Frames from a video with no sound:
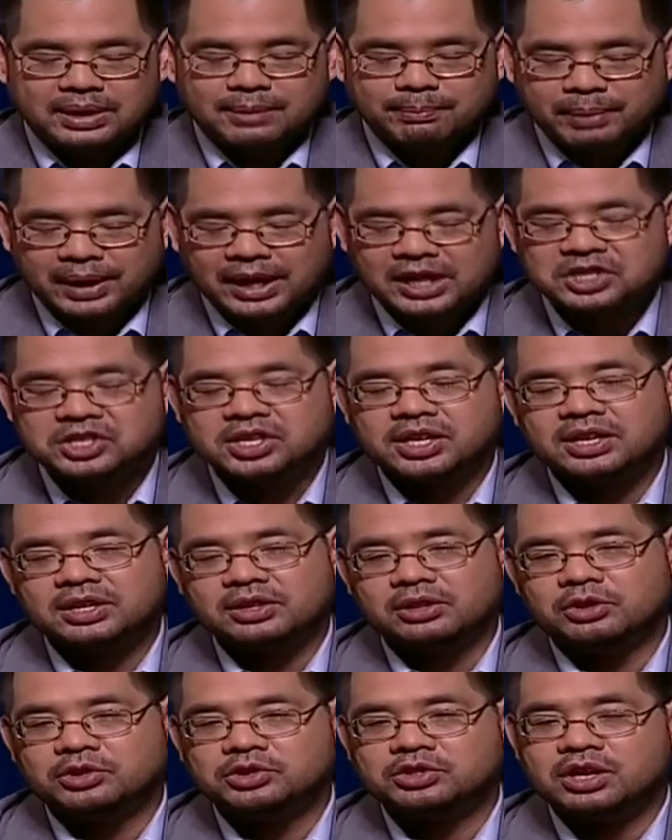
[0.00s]
being
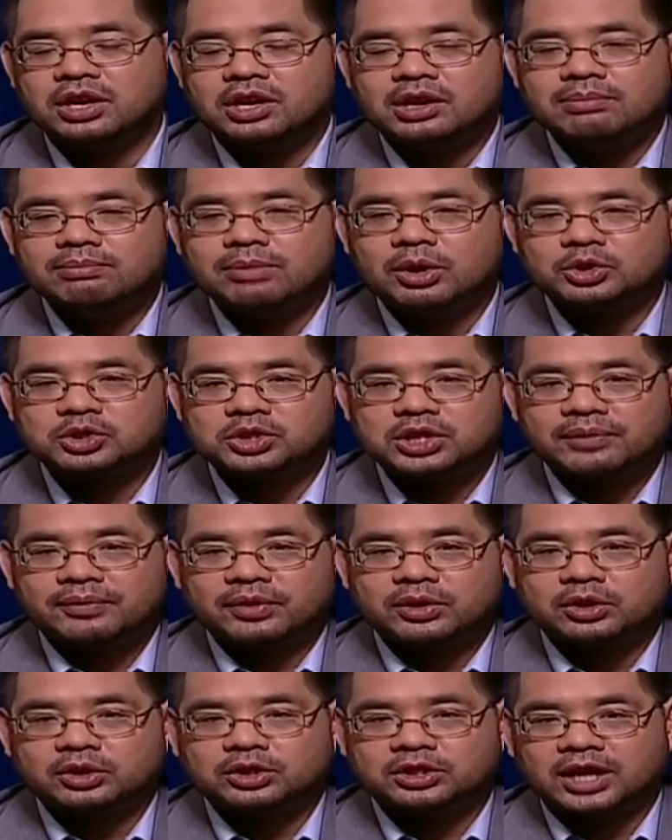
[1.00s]
patient in those most
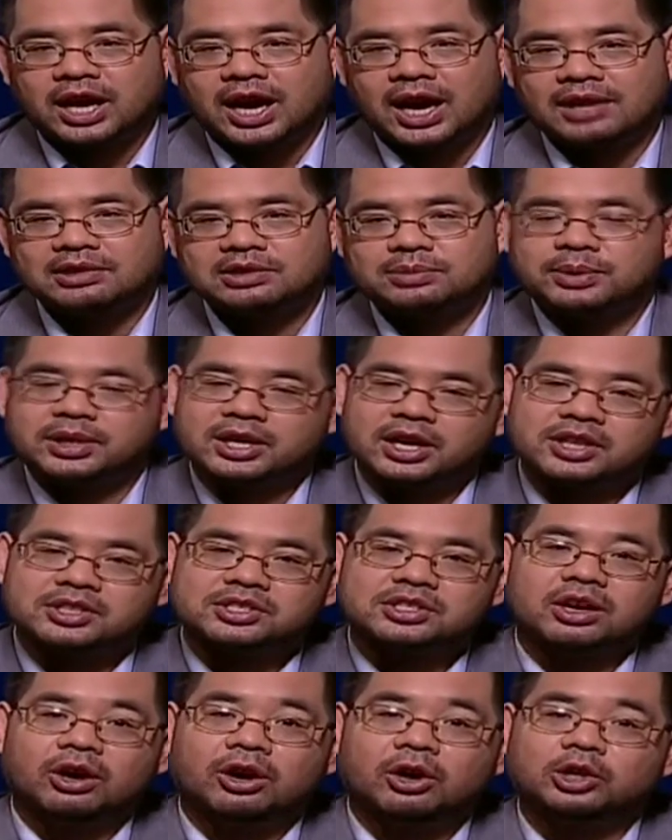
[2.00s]
difficult times,
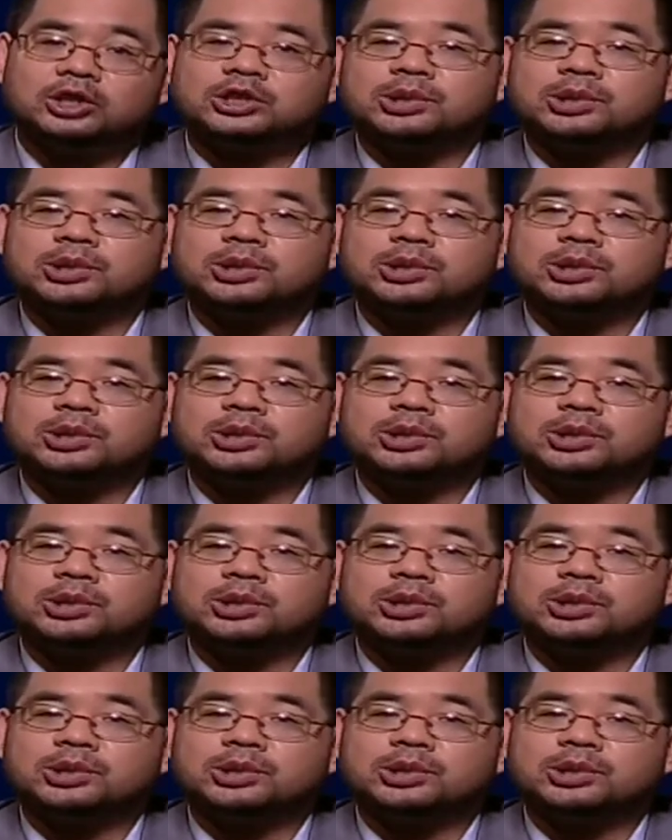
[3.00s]
because